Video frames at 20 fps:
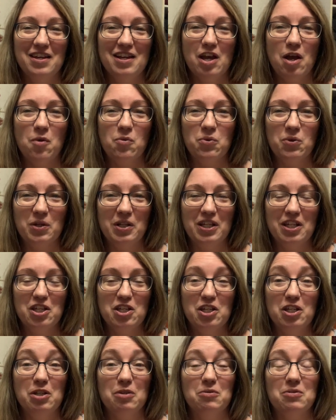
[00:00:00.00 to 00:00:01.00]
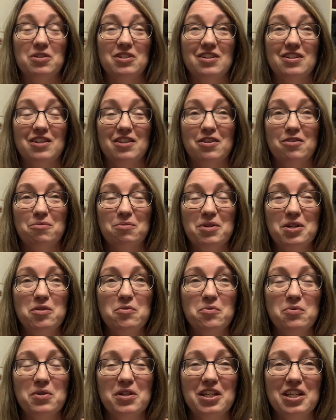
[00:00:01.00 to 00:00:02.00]
a really cute, three
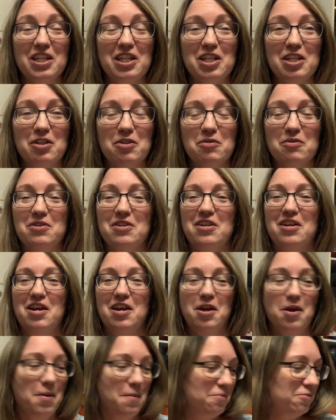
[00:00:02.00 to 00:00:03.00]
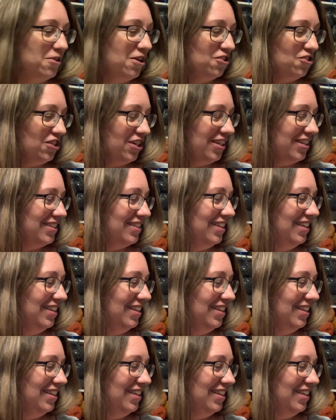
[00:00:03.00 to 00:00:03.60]
really cute projects.